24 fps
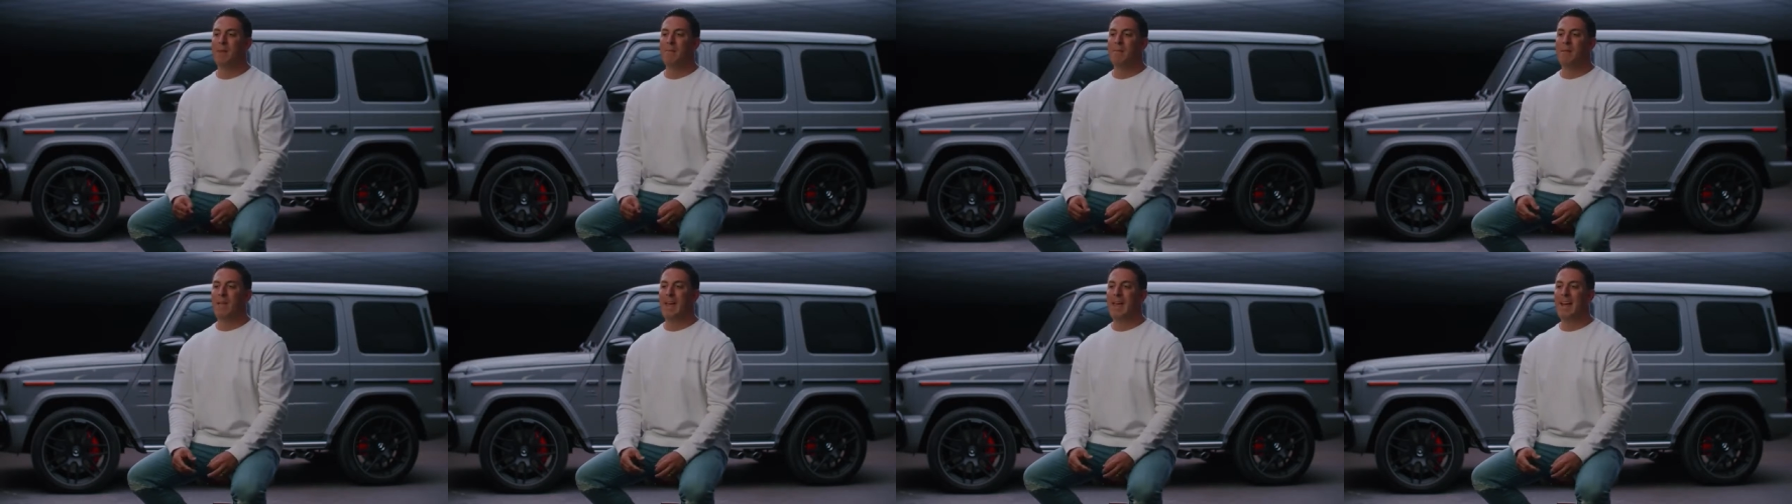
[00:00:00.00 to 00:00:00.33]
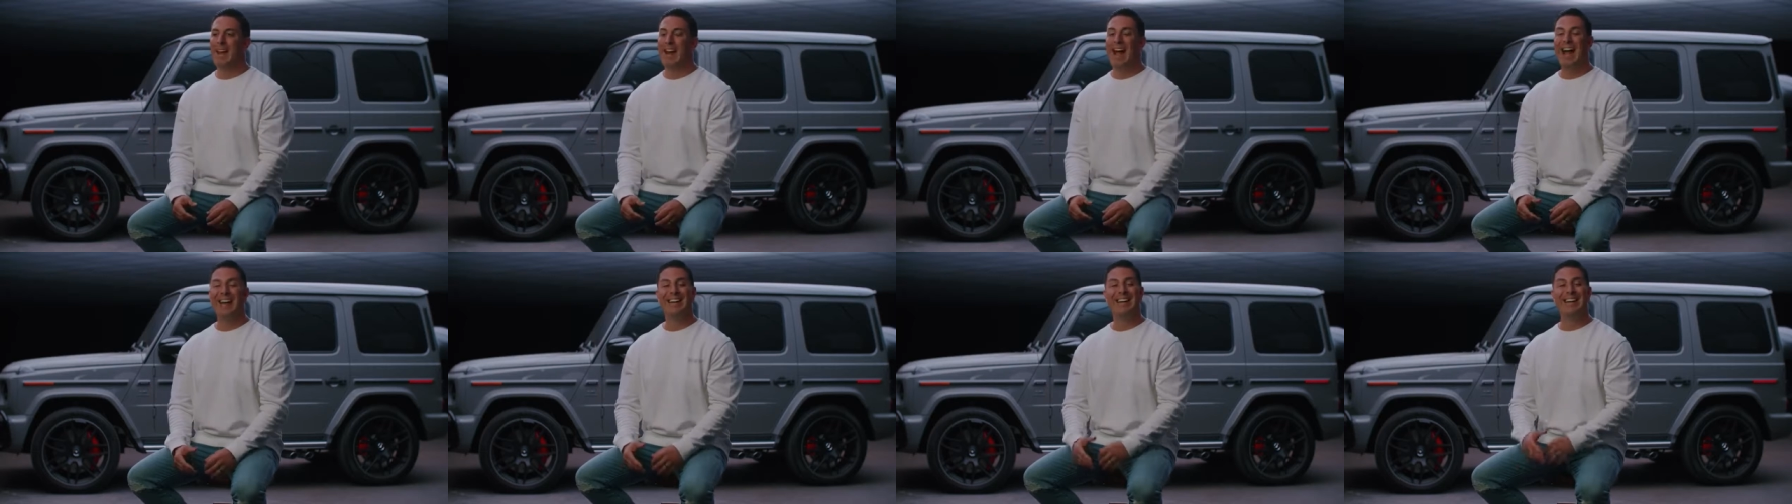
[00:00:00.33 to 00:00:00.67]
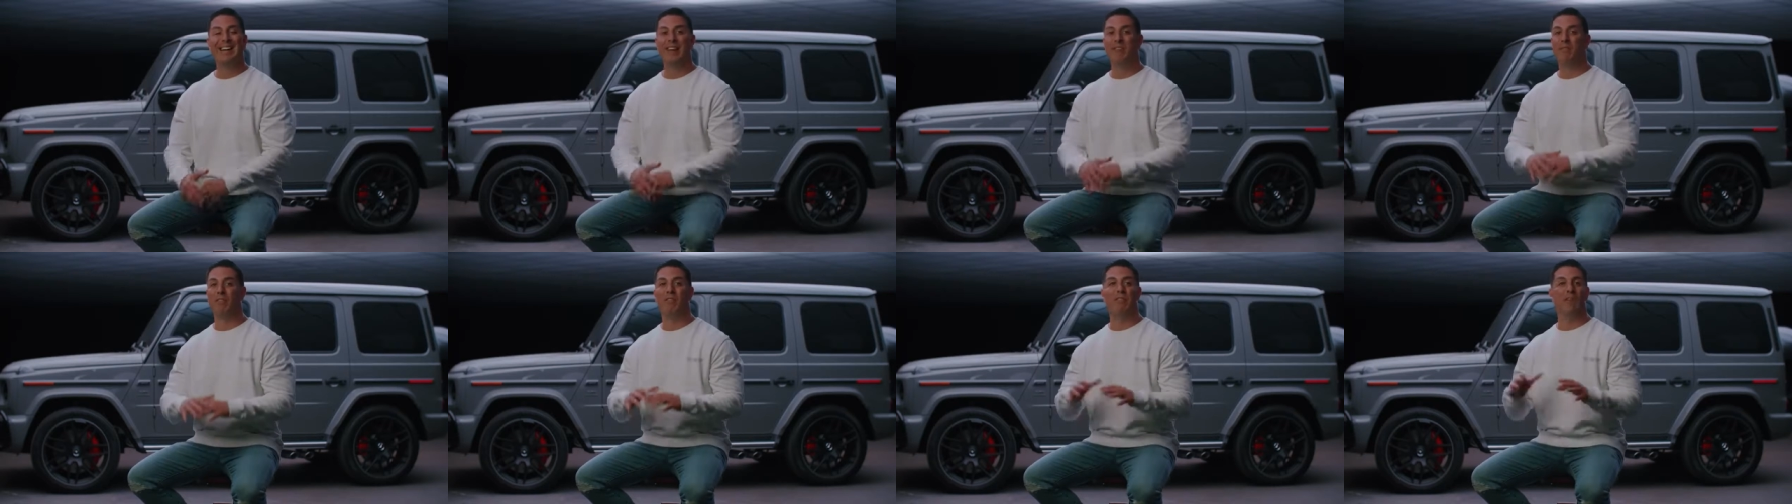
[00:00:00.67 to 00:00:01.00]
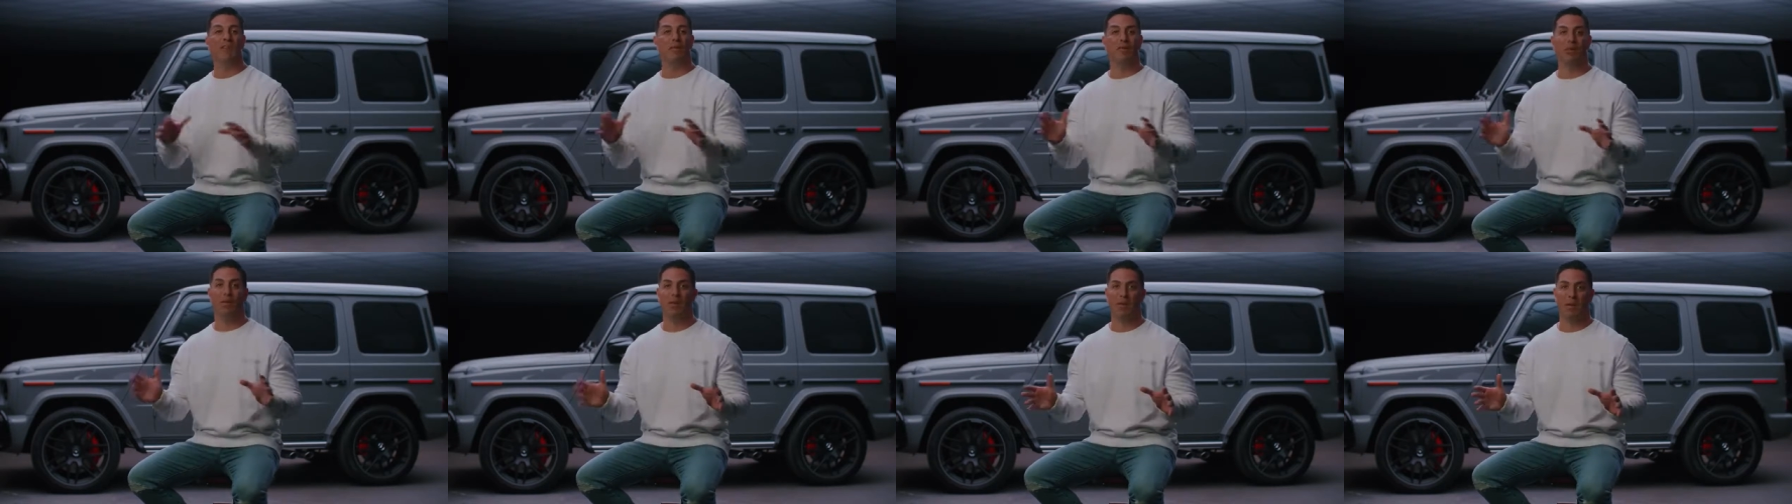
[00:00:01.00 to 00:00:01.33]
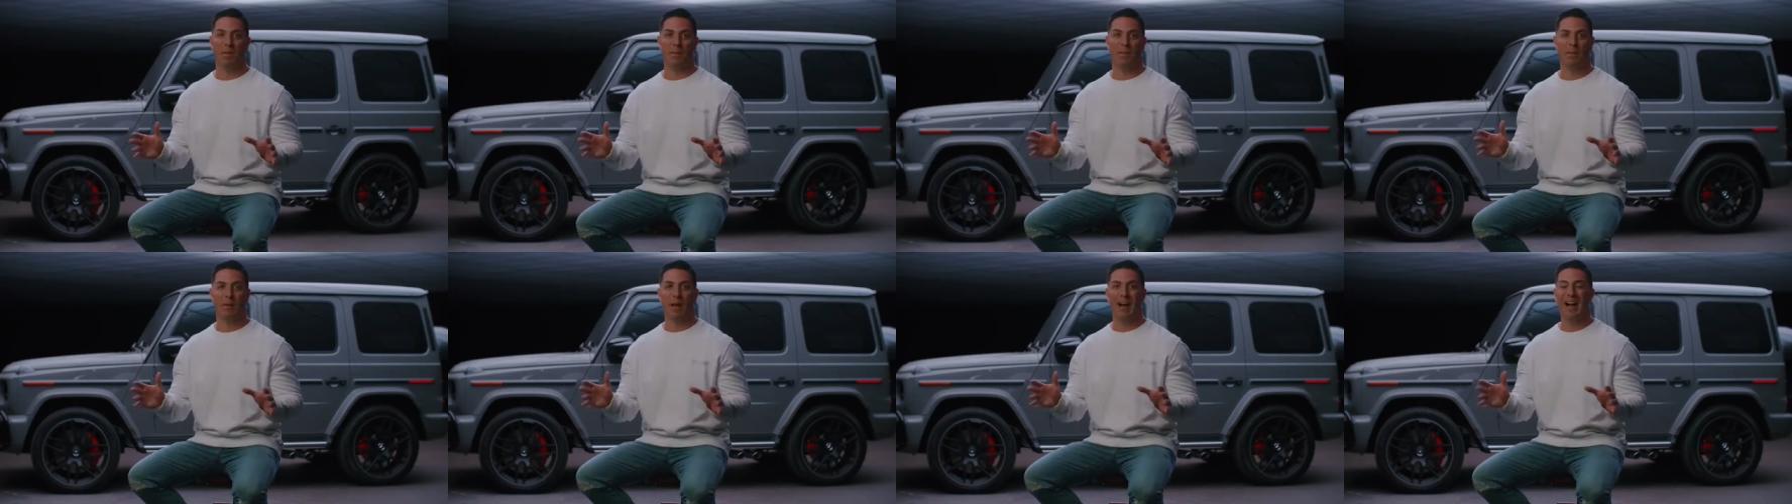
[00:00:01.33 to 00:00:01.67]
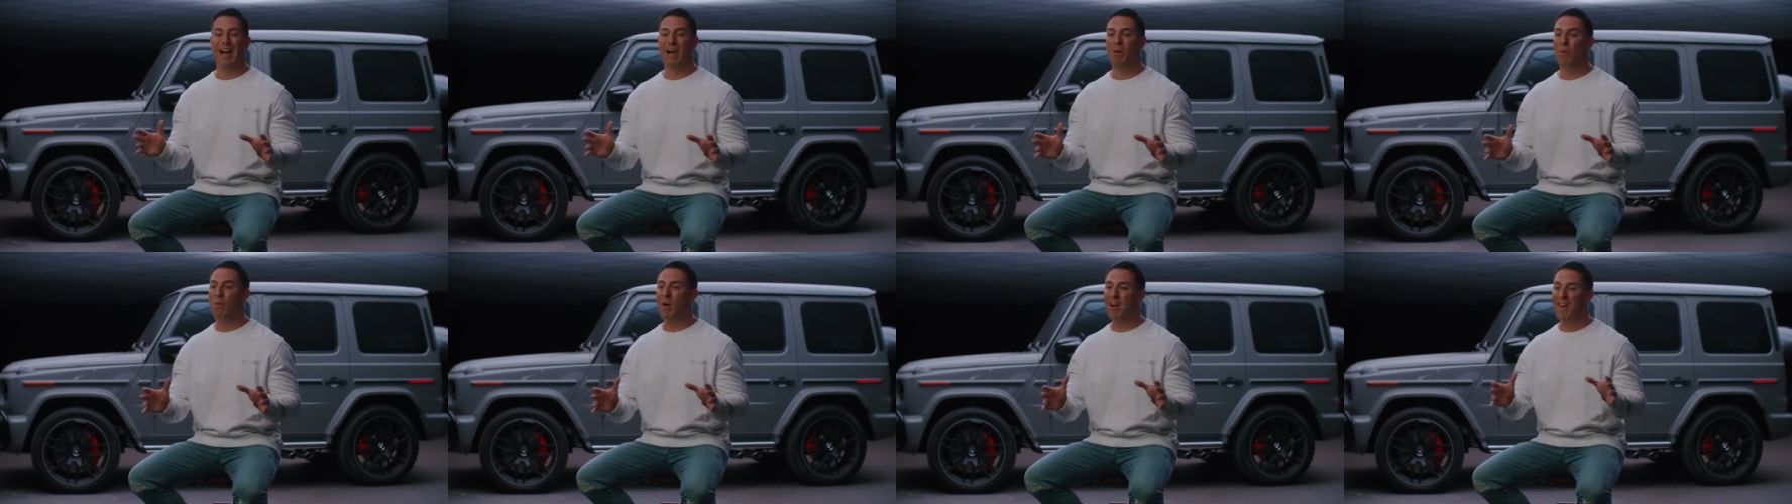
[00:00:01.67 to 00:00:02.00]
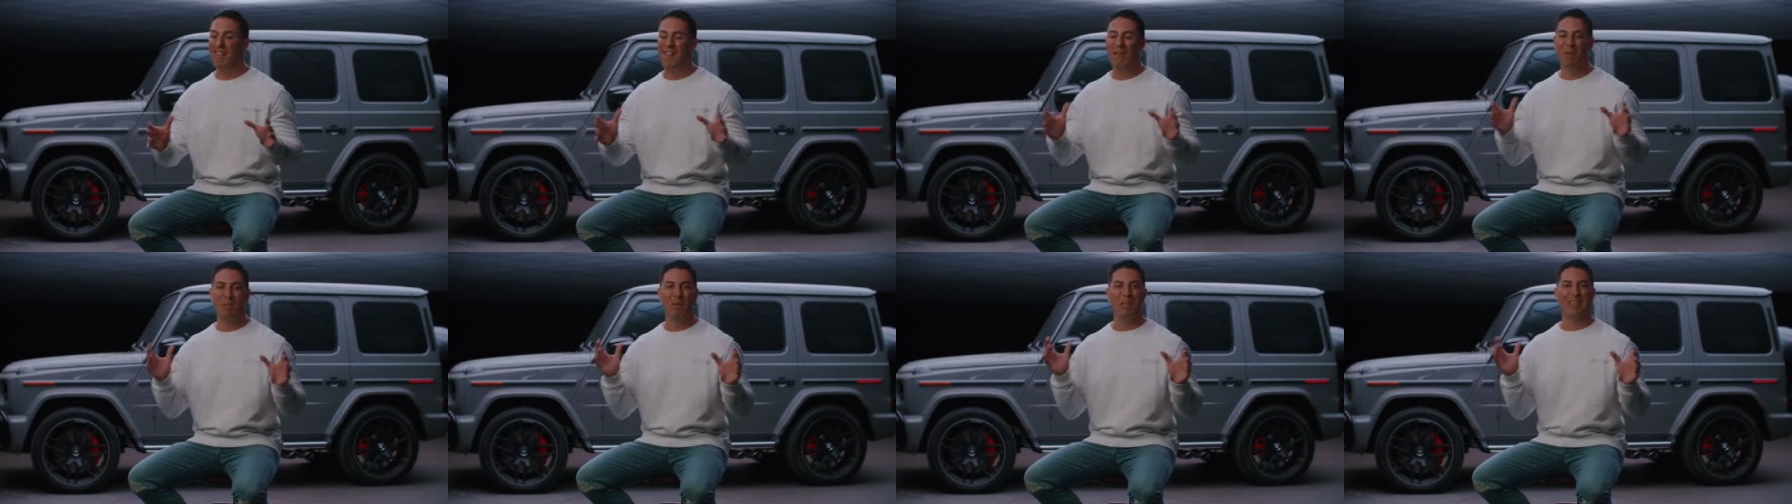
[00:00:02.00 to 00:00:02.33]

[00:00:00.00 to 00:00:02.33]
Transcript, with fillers: and I did everything for them. I wanted them